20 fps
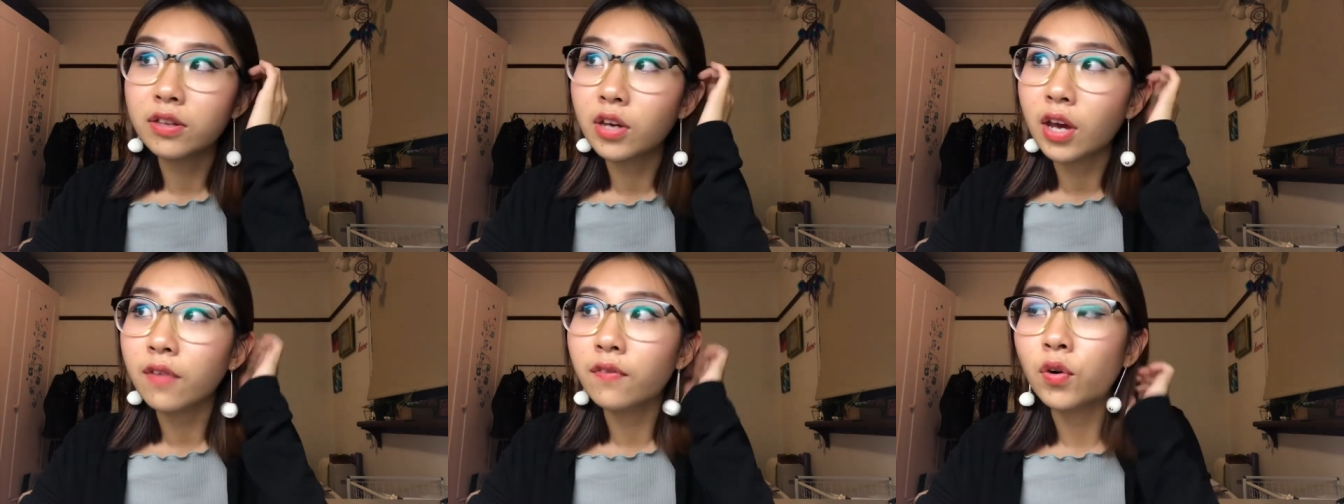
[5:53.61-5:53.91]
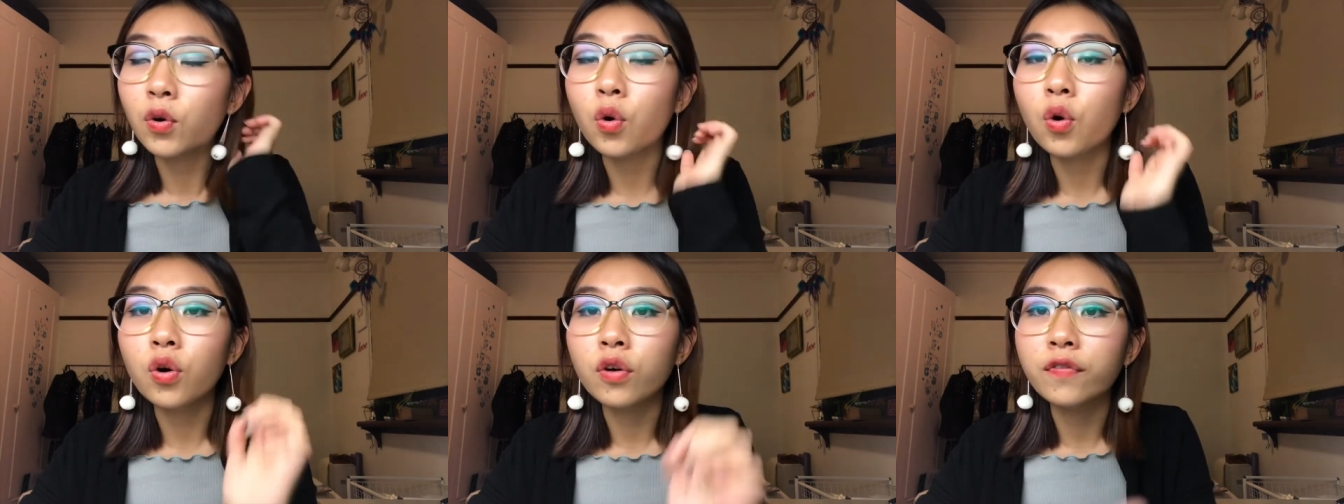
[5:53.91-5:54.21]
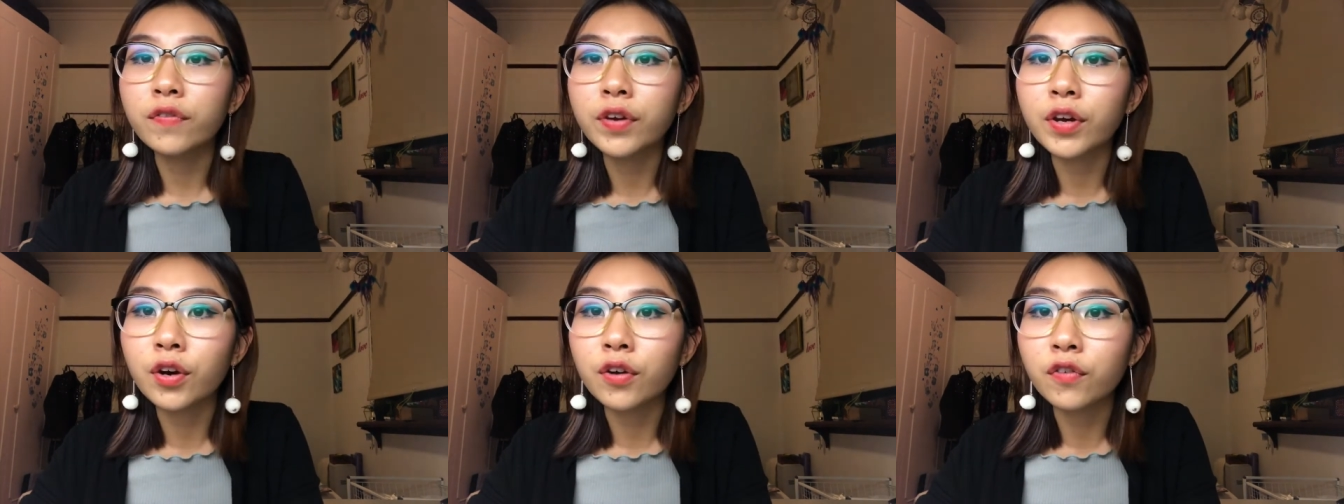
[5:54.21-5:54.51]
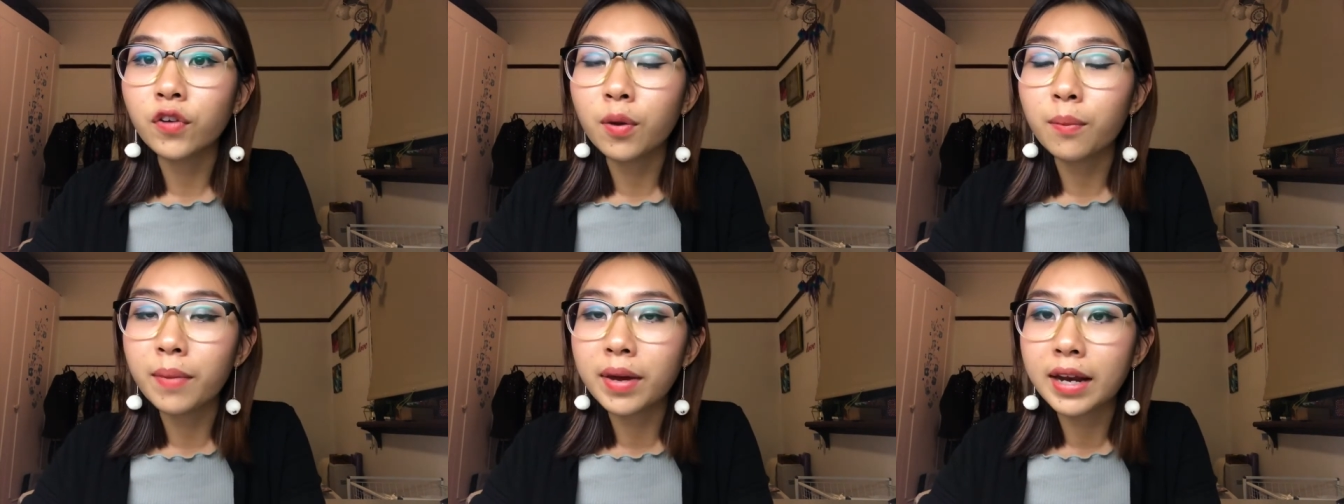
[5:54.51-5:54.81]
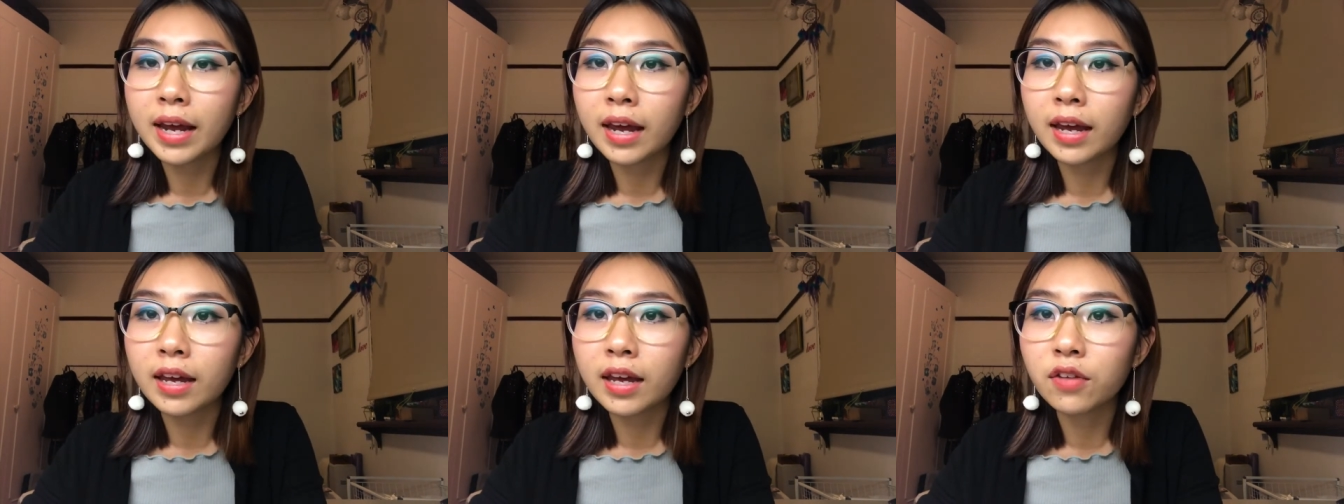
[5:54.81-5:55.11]
you have a core fear of
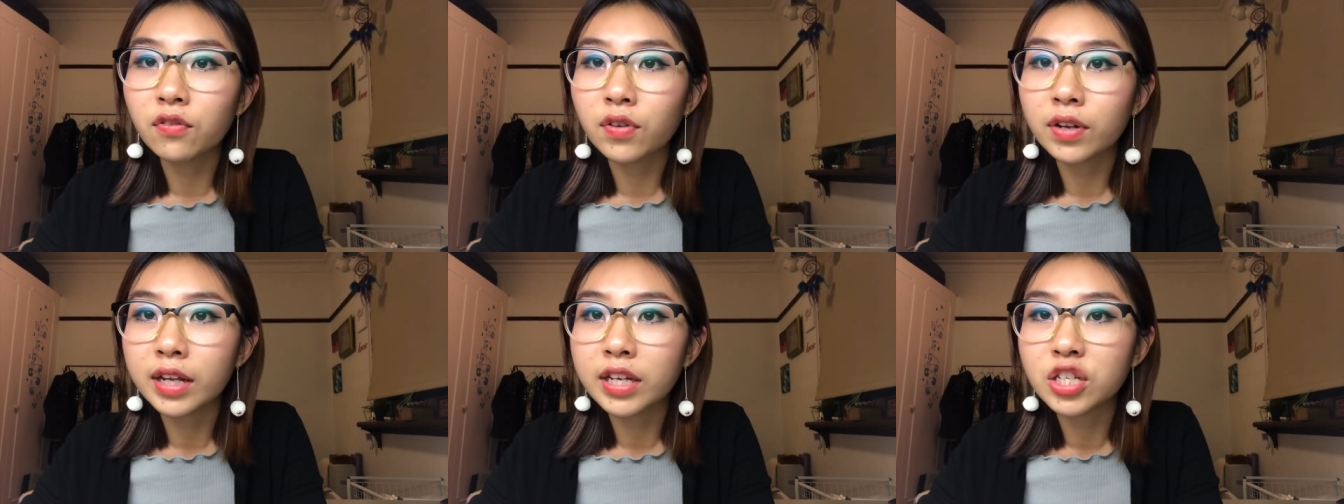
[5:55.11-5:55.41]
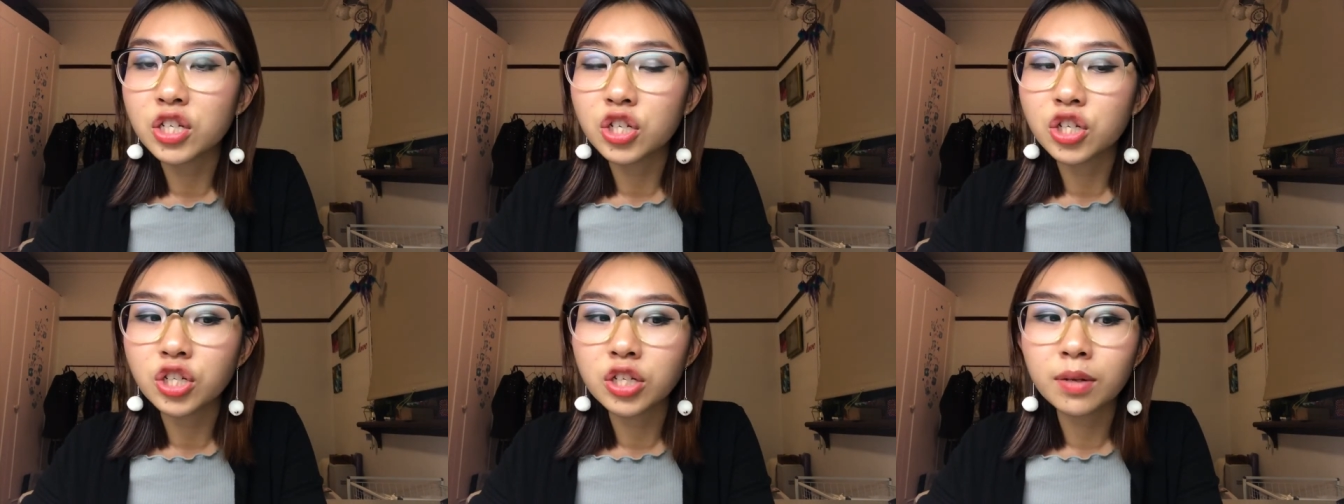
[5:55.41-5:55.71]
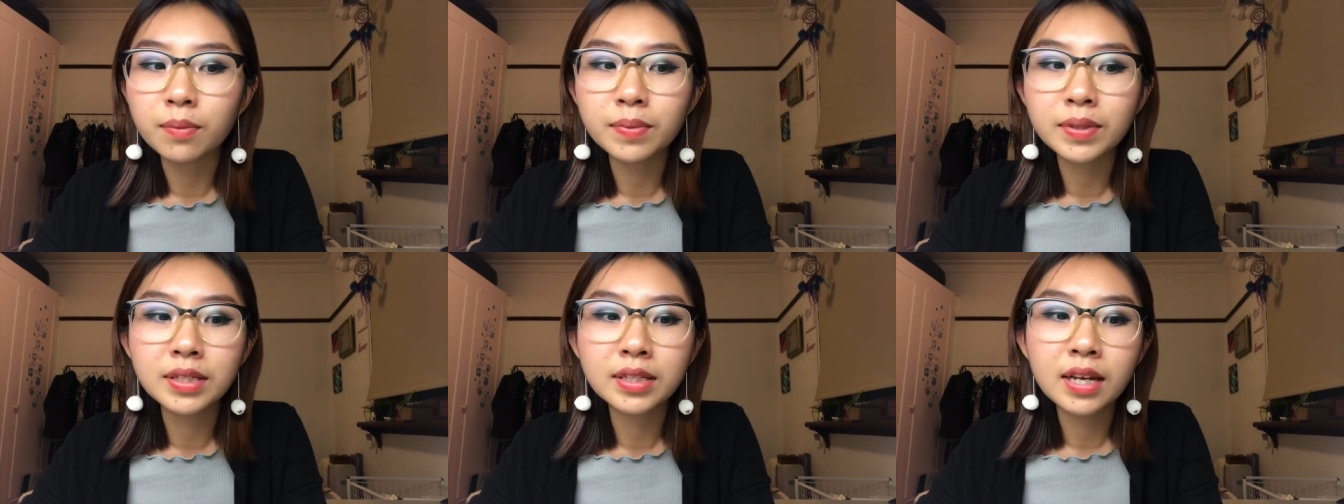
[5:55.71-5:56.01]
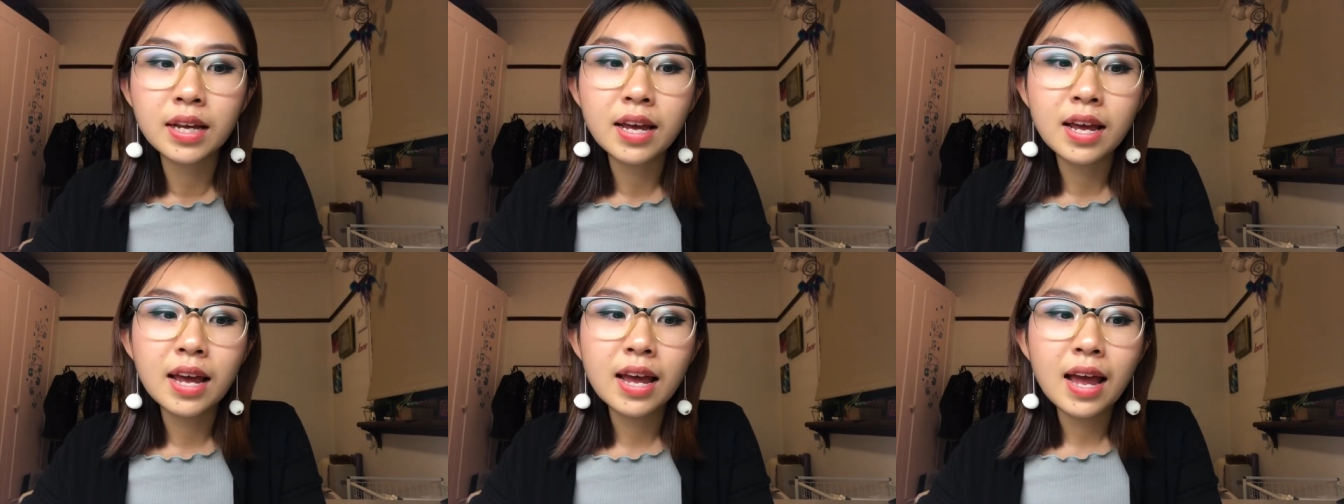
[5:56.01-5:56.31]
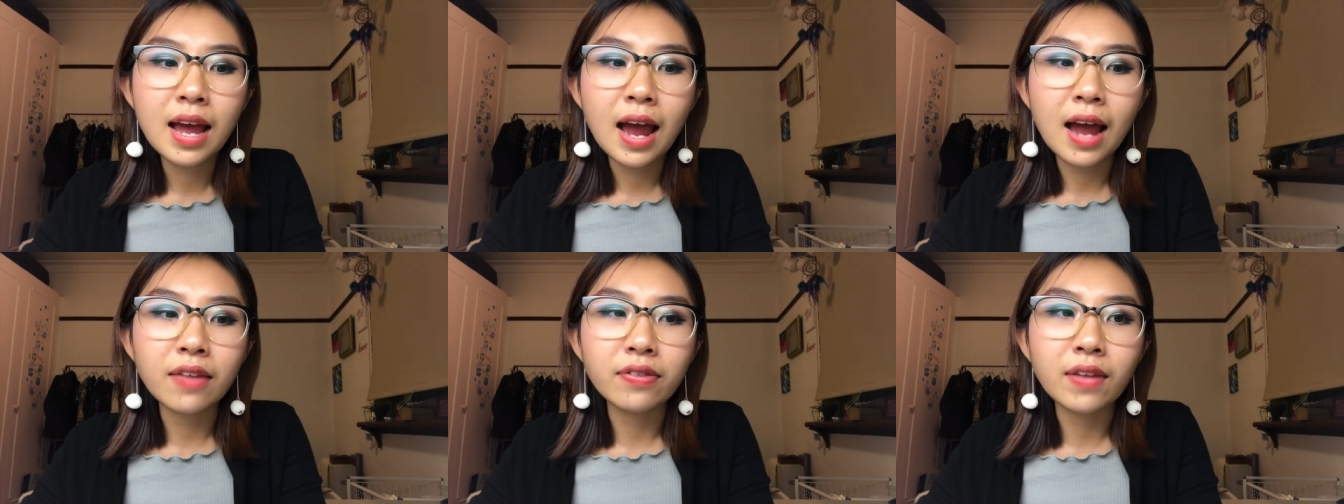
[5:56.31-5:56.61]
committing in relationships,
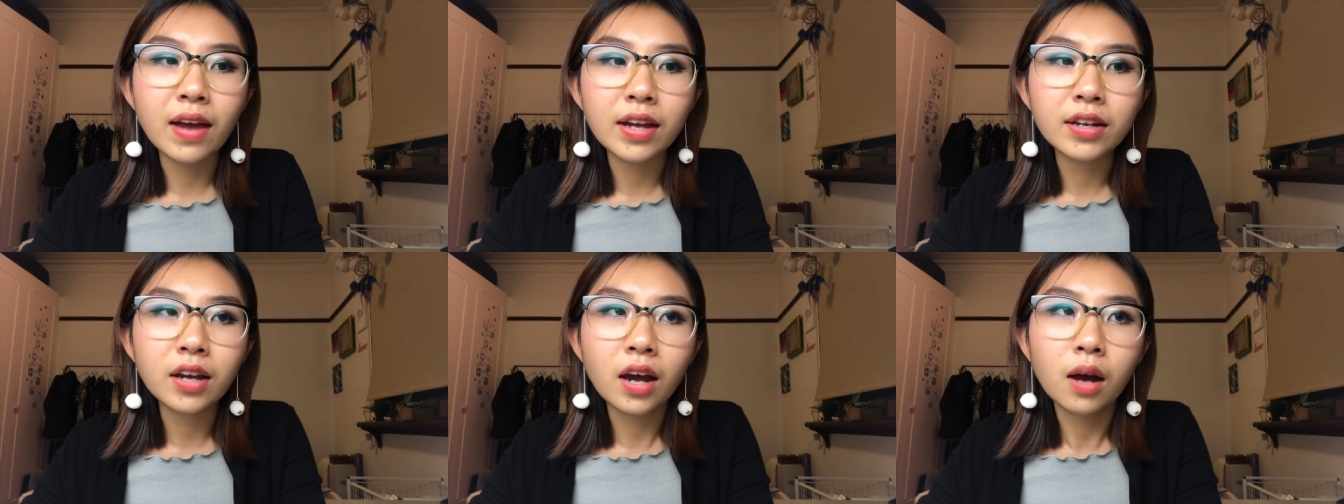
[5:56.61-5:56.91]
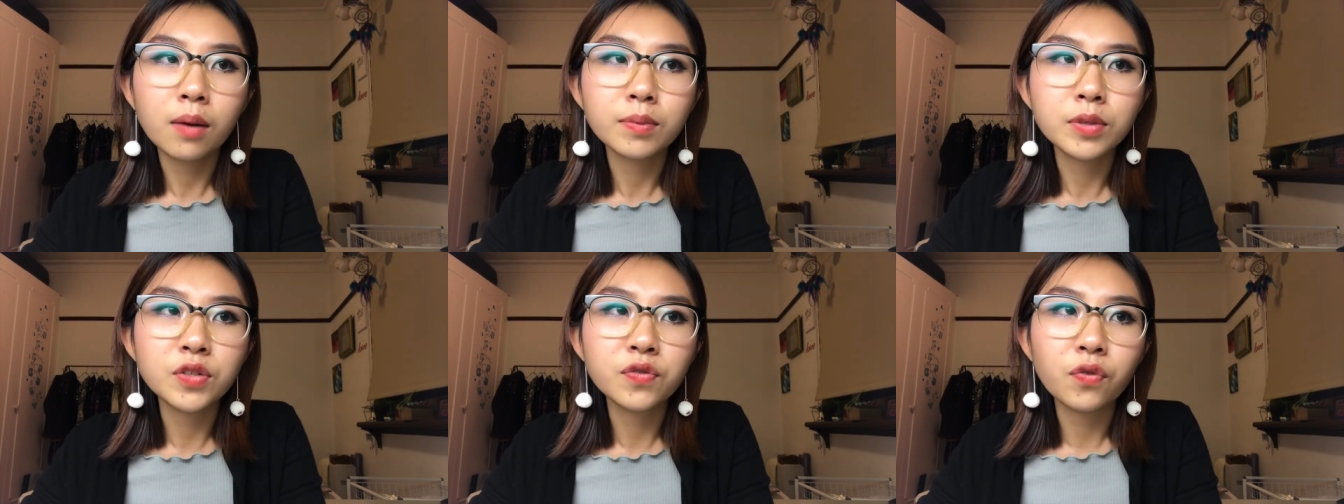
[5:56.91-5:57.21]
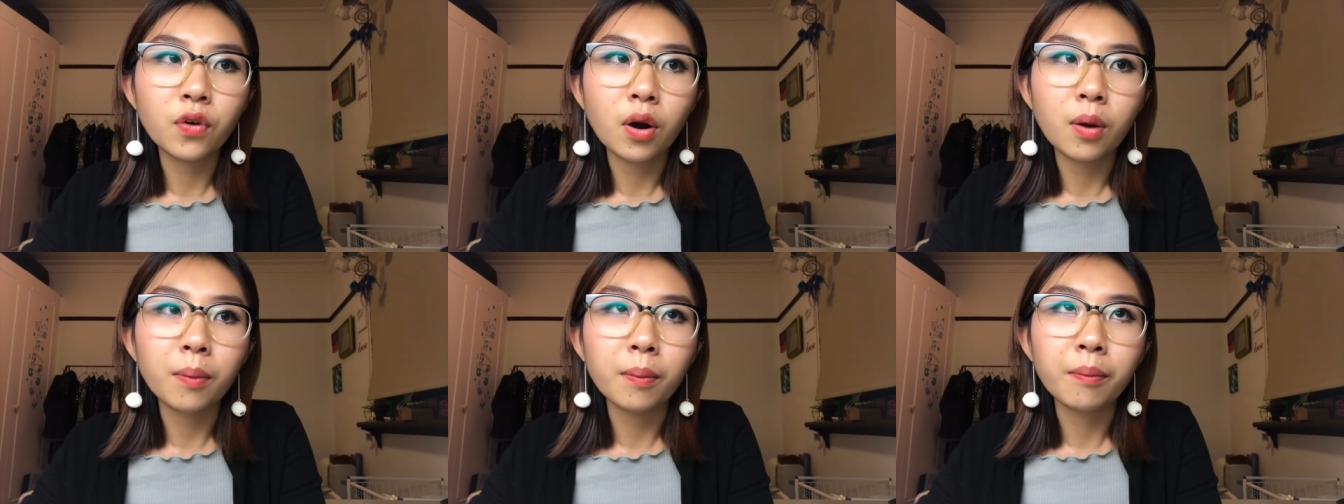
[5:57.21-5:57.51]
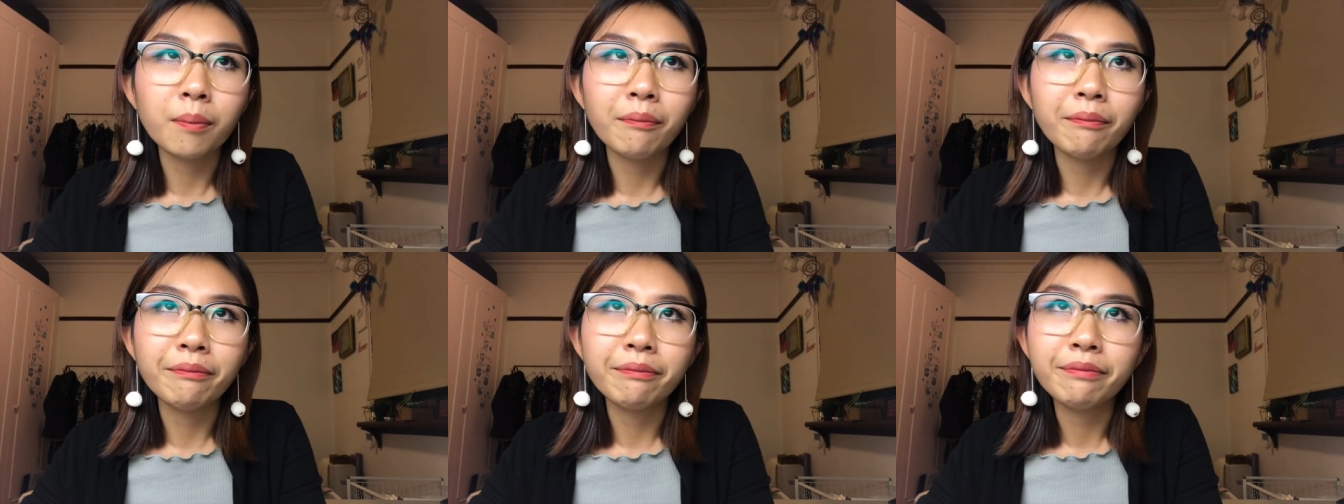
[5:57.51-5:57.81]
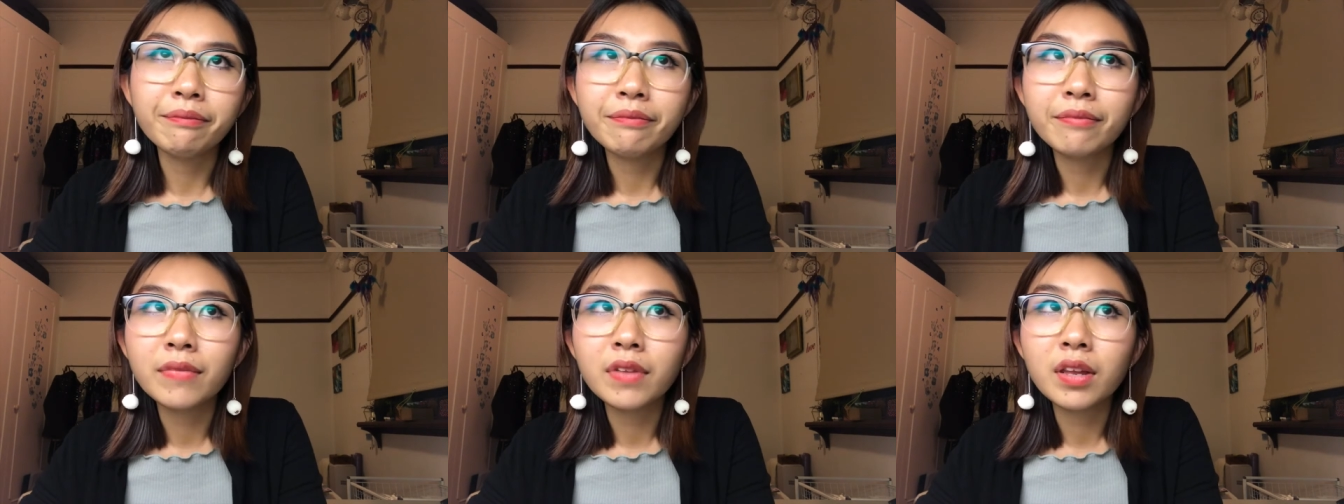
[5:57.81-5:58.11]
and that comes from,